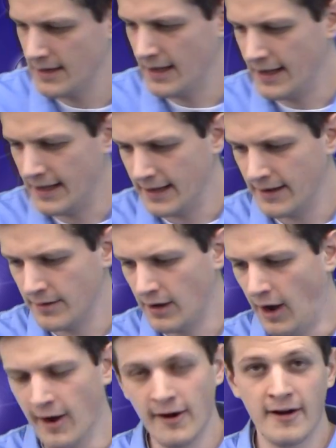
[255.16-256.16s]
on
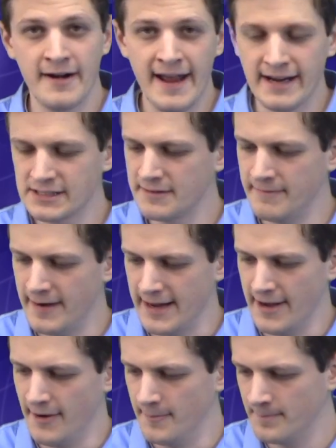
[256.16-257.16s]
our next
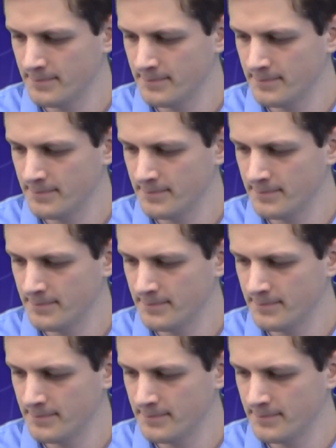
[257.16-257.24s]
video.